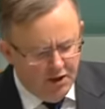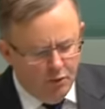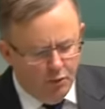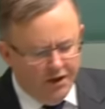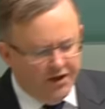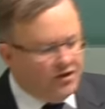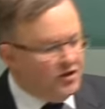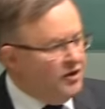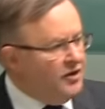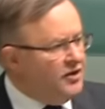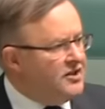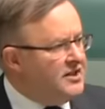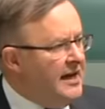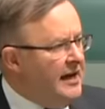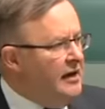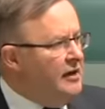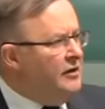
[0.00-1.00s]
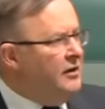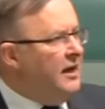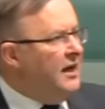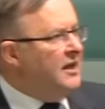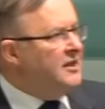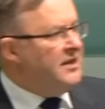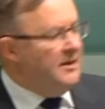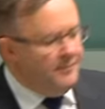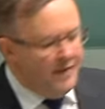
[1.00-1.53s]
We do so
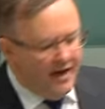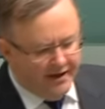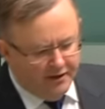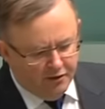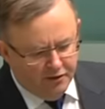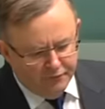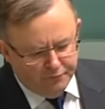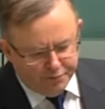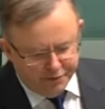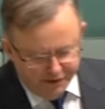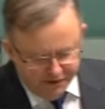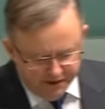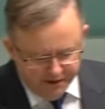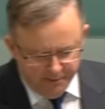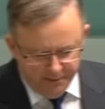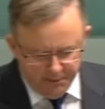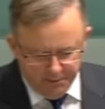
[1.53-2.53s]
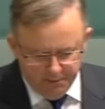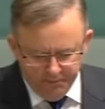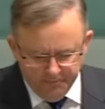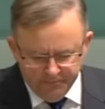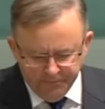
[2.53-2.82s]
as a matter of principle.